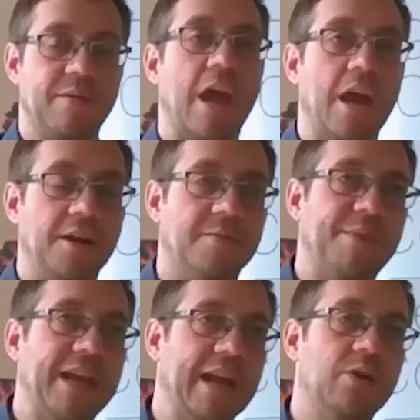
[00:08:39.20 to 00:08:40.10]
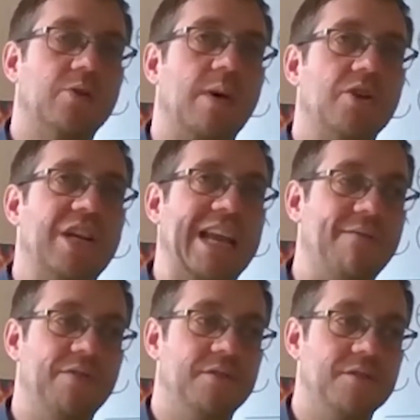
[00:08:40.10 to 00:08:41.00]
And being able to actually
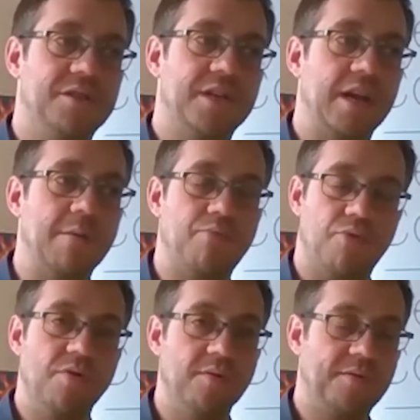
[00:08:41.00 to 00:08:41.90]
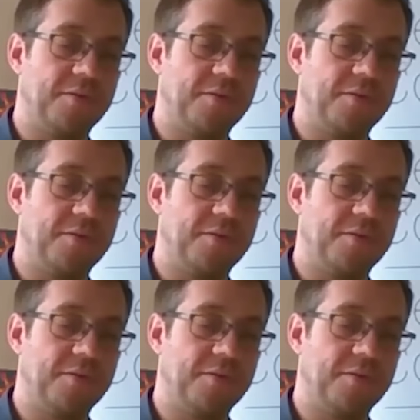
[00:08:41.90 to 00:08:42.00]
evidence it and prove